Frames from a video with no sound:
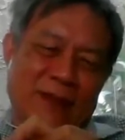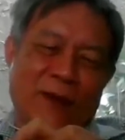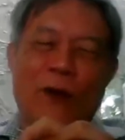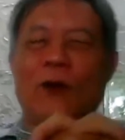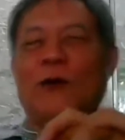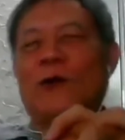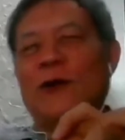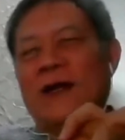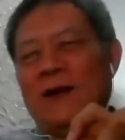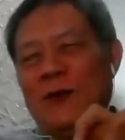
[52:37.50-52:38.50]
Oh, no
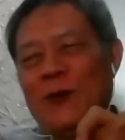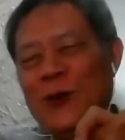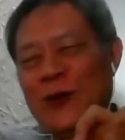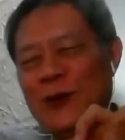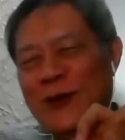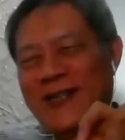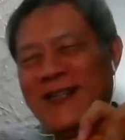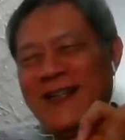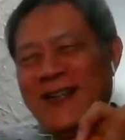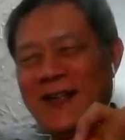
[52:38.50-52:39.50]
lah.
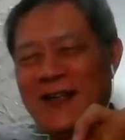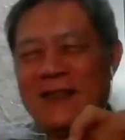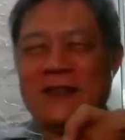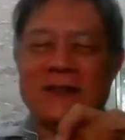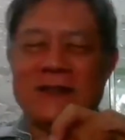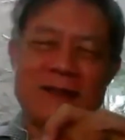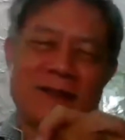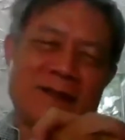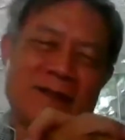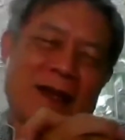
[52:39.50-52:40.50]
It's
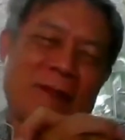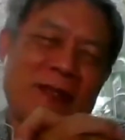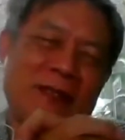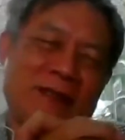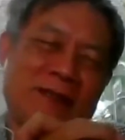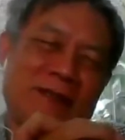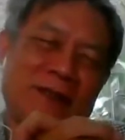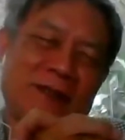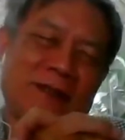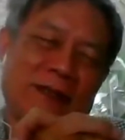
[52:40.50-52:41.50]

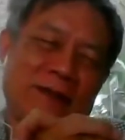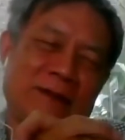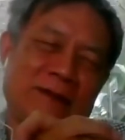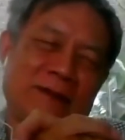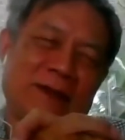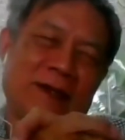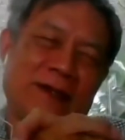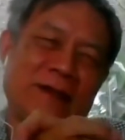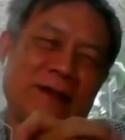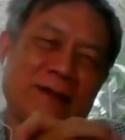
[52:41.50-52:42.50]
just that I
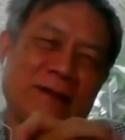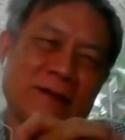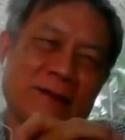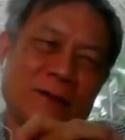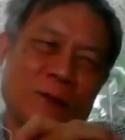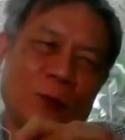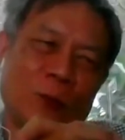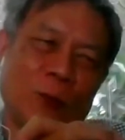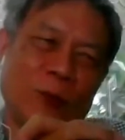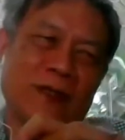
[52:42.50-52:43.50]
think
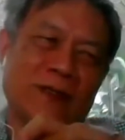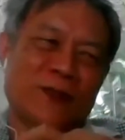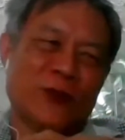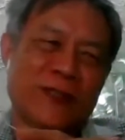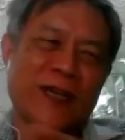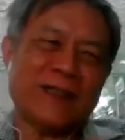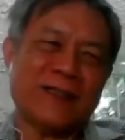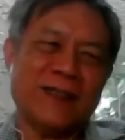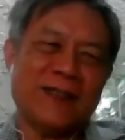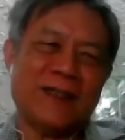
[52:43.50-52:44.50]
we as a
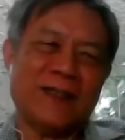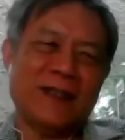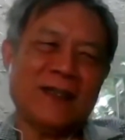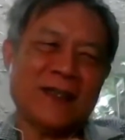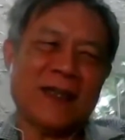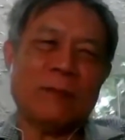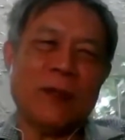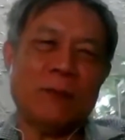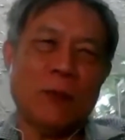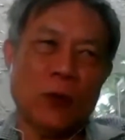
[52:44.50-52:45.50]
society can
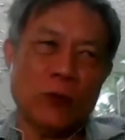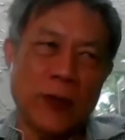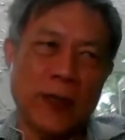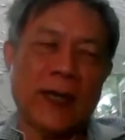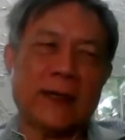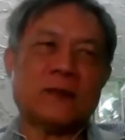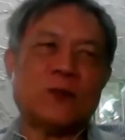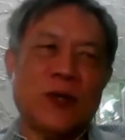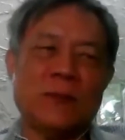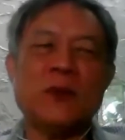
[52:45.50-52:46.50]
be more relaxed.
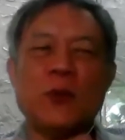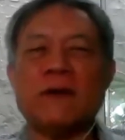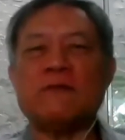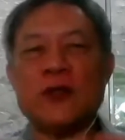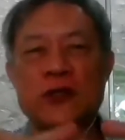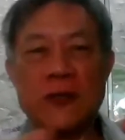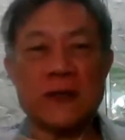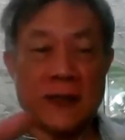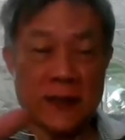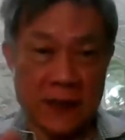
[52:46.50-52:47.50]
We have reached a
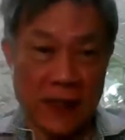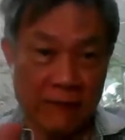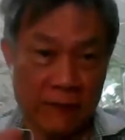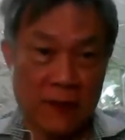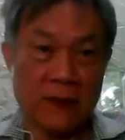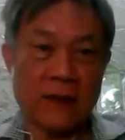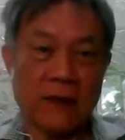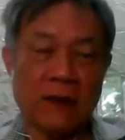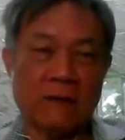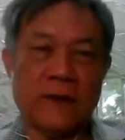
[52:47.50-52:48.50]
certain level
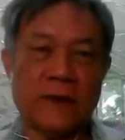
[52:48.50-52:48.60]
of